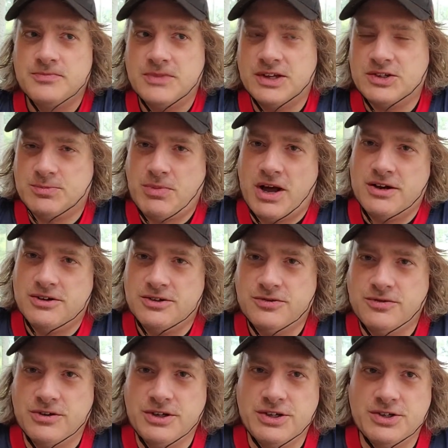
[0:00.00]
expires
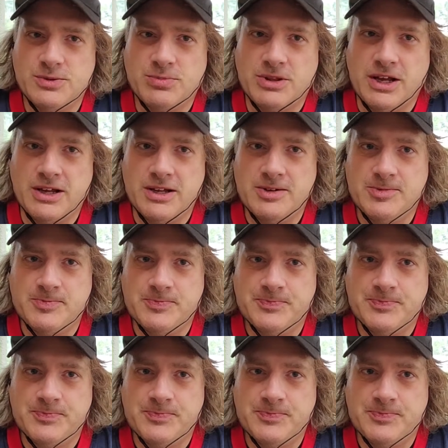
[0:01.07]
for each play.